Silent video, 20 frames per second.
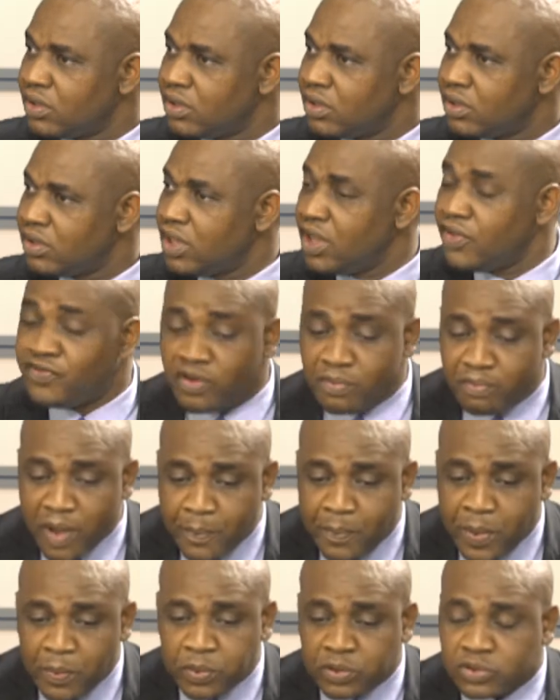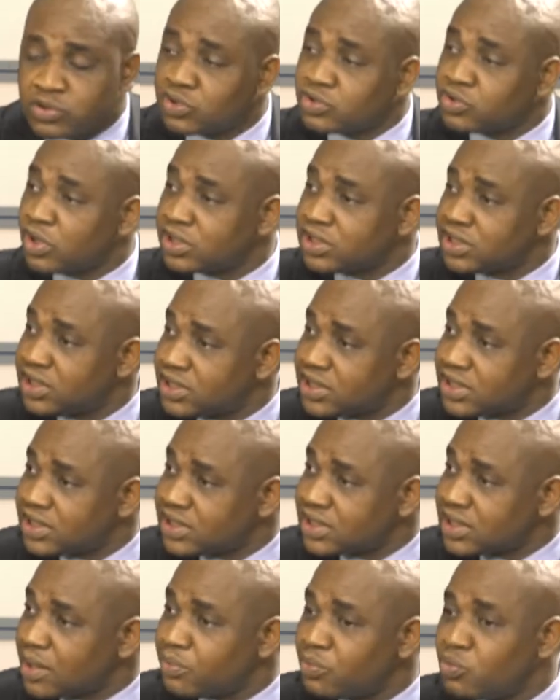If you make people to trust in the
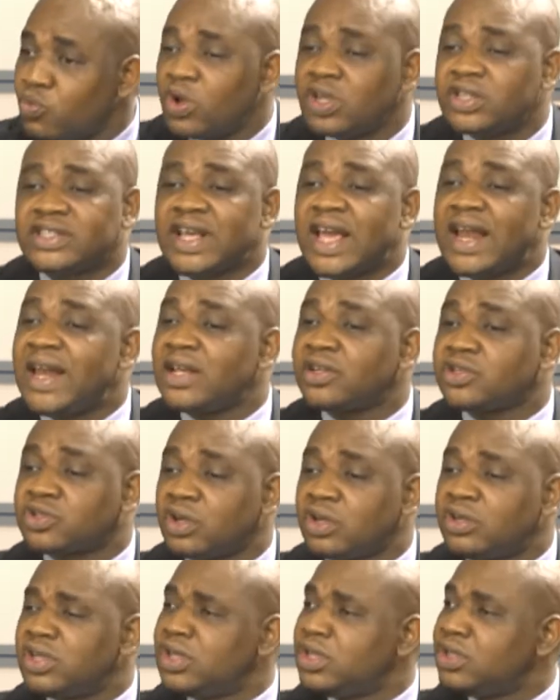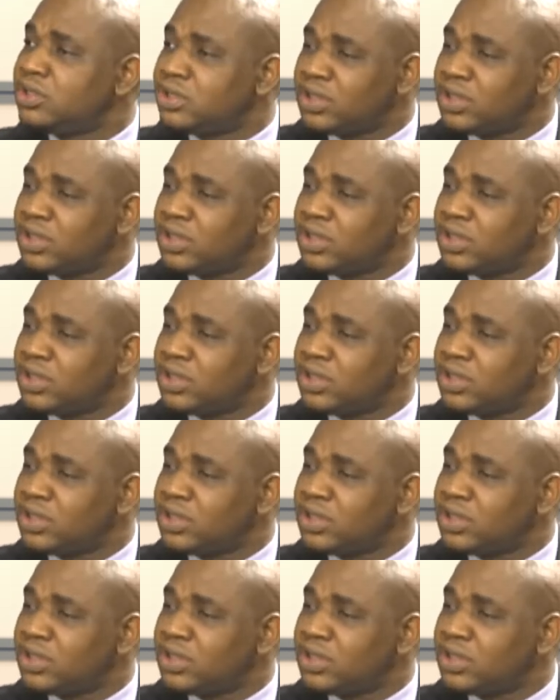system, once election